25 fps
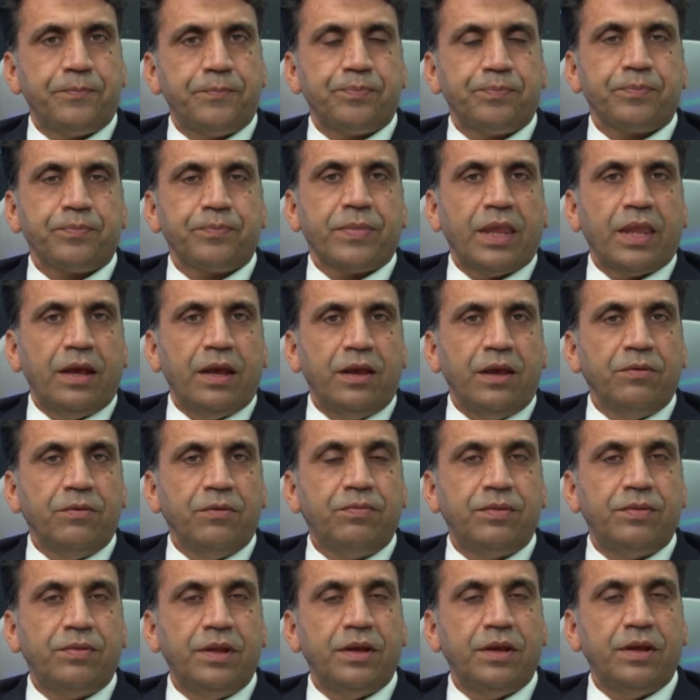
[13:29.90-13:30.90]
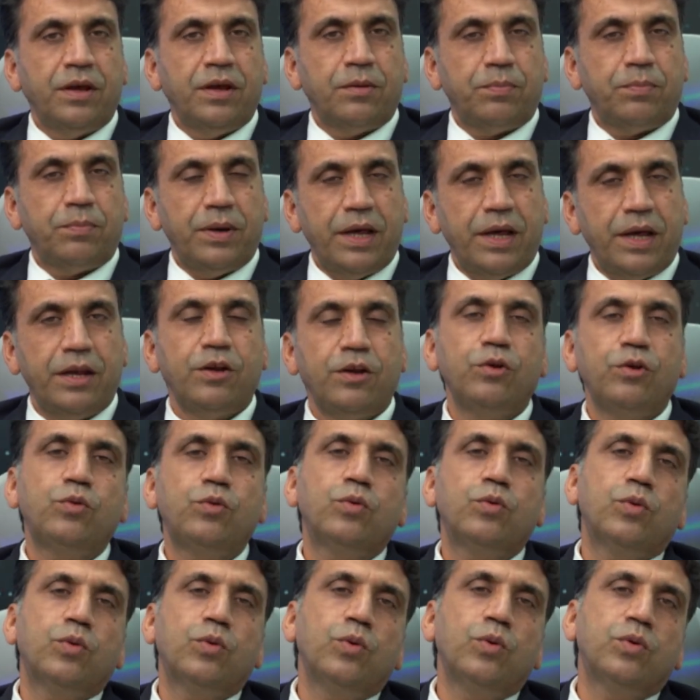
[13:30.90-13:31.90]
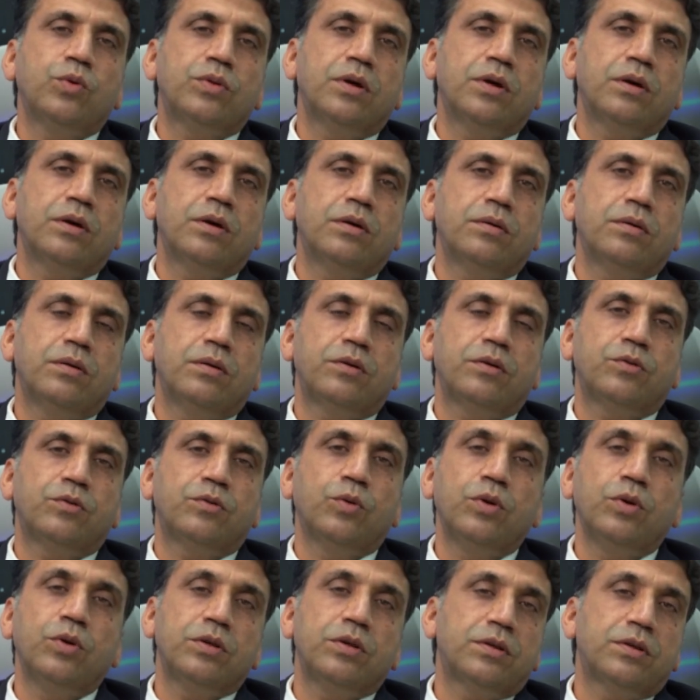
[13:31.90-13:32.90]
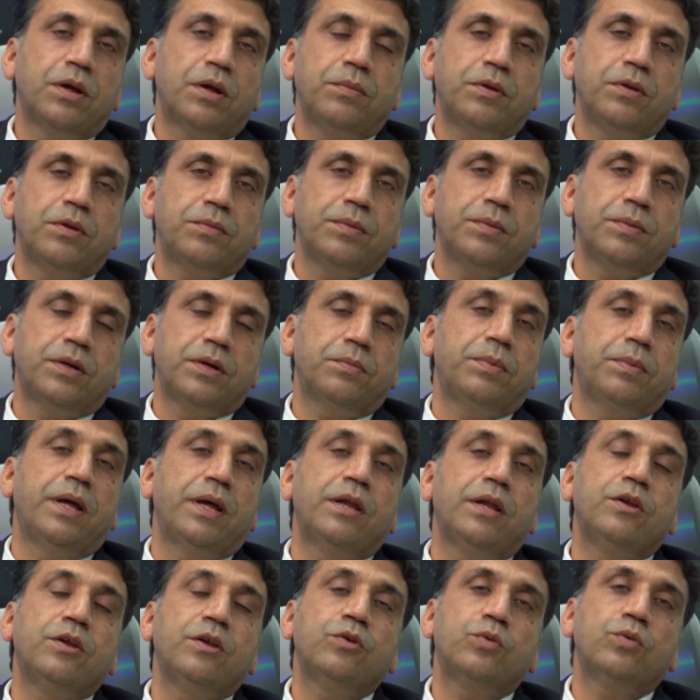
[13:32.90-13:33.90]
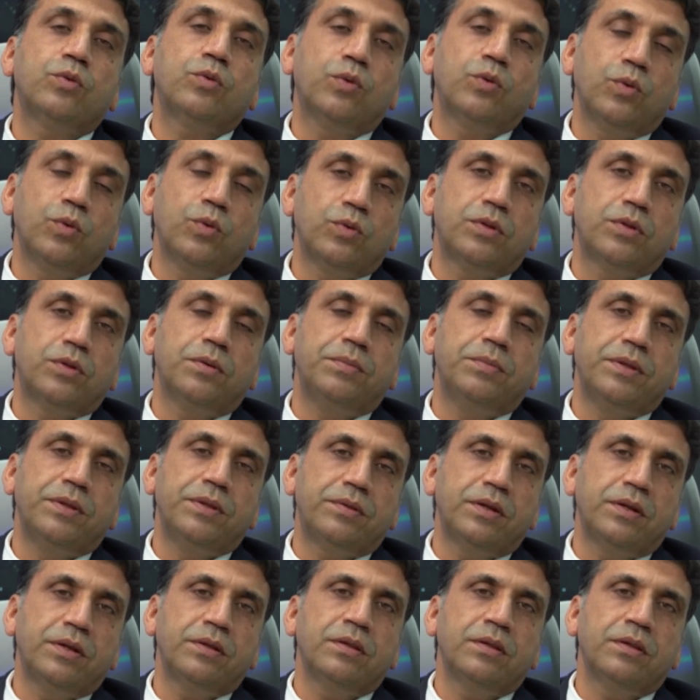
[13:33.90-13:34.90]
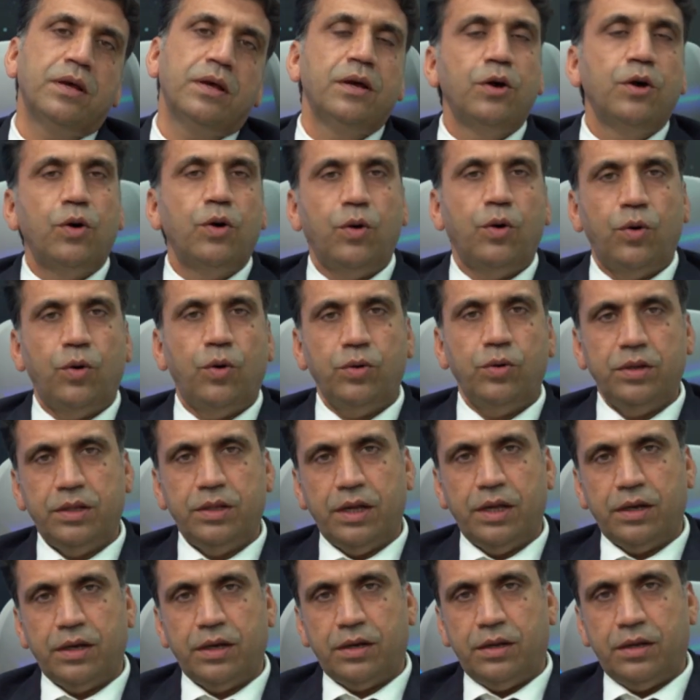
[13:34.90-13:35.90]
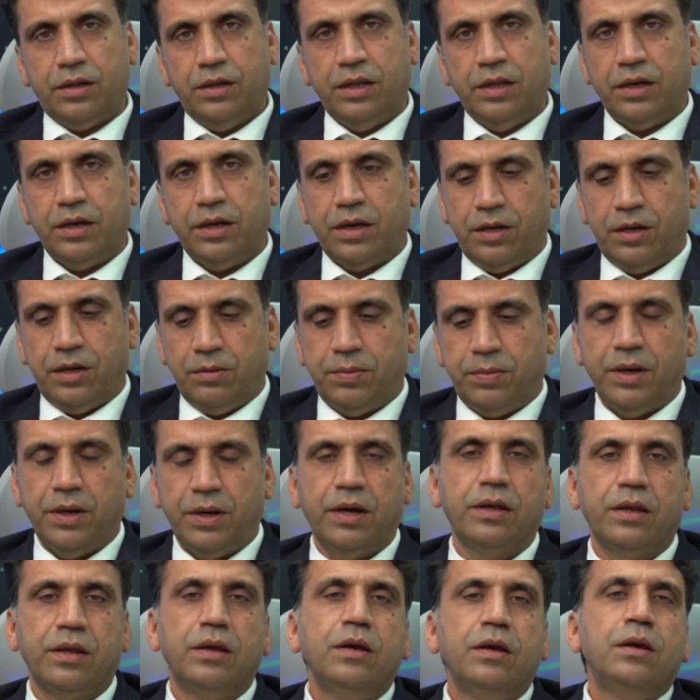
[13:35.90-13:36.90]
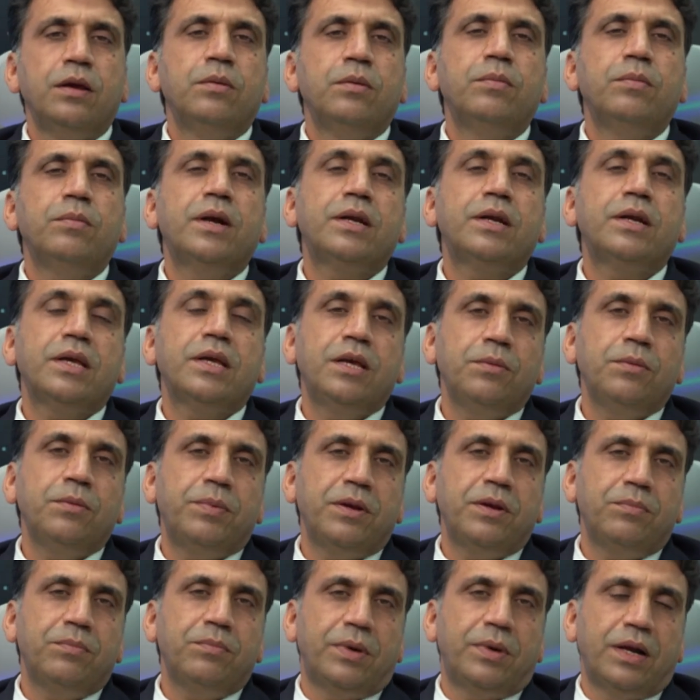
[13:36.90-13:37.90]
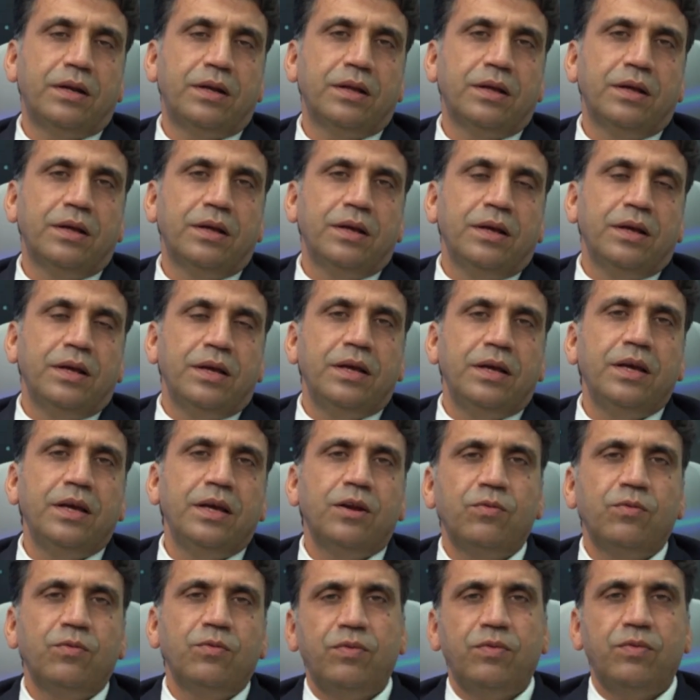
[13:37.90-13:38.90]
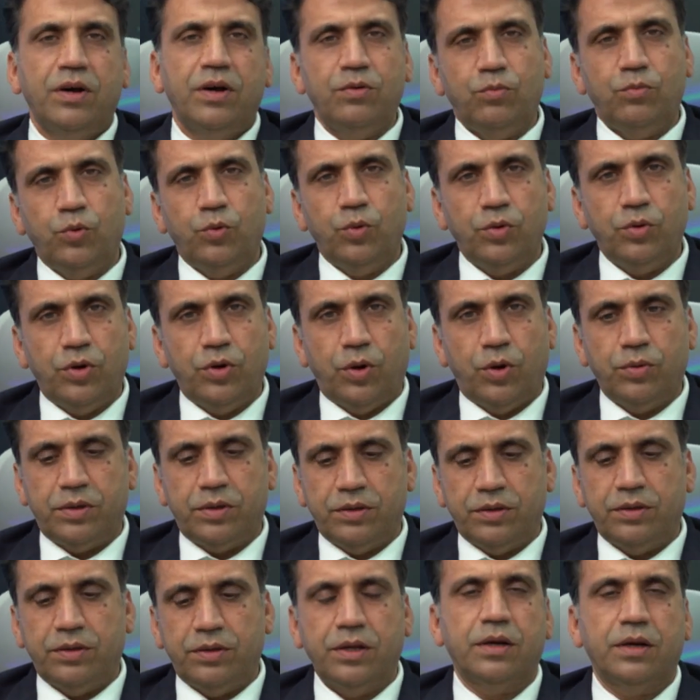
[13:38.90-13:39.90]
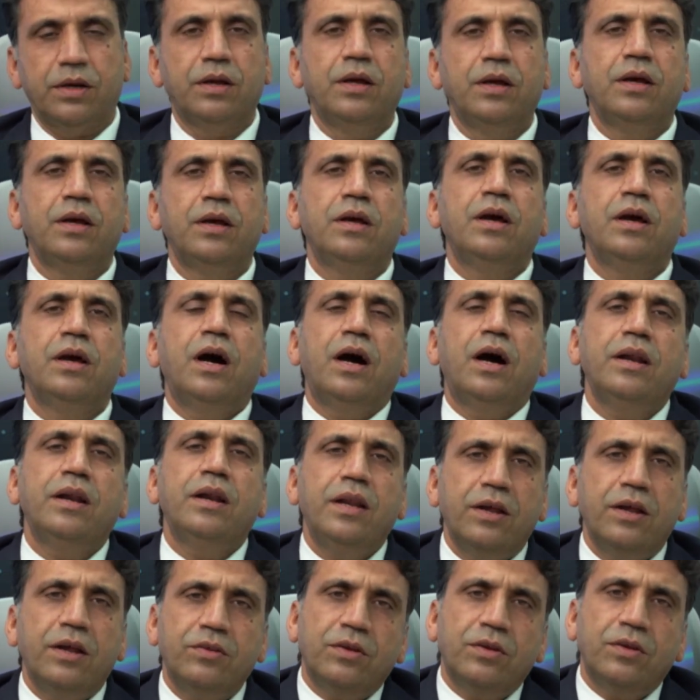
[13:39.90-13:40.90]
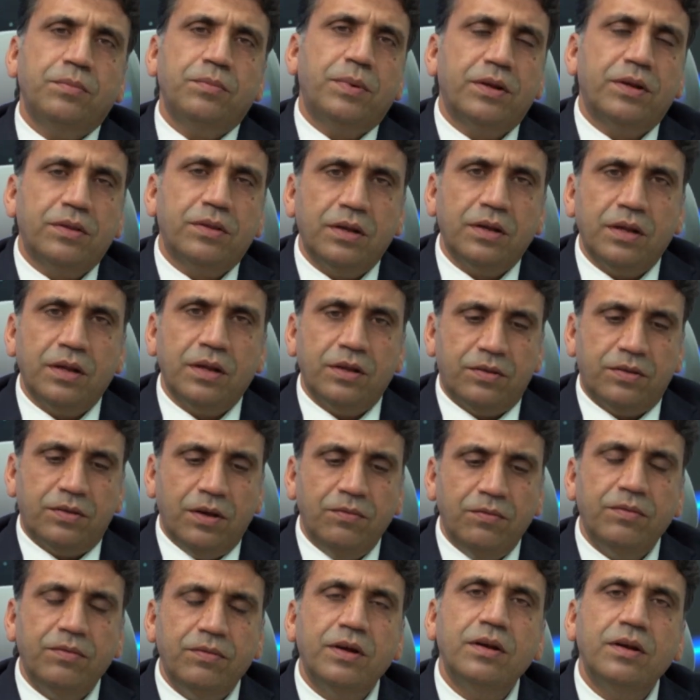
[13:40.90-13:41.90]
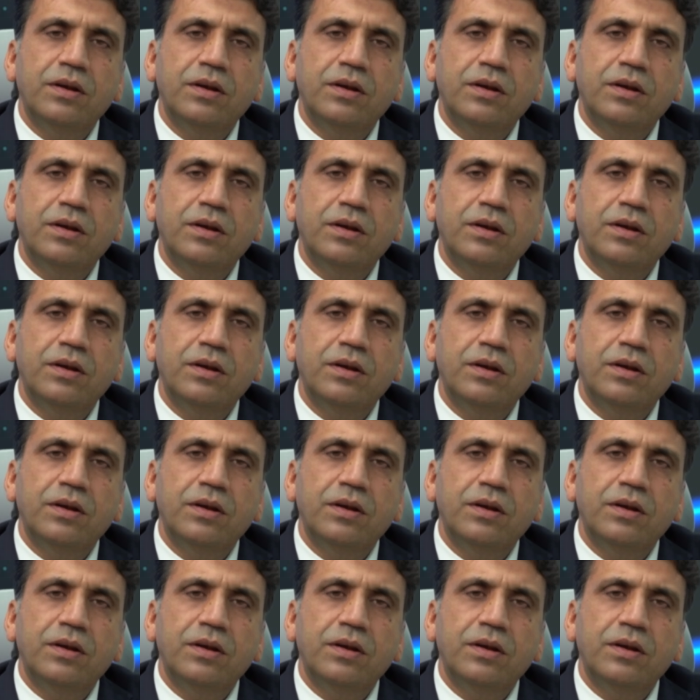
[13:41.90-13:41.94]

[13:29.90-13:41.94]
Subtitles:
if they are planning to close the sole establishment or planning to close the business, only then they can apply. But keep in mind, here one more doubt is there. A natural person, someone,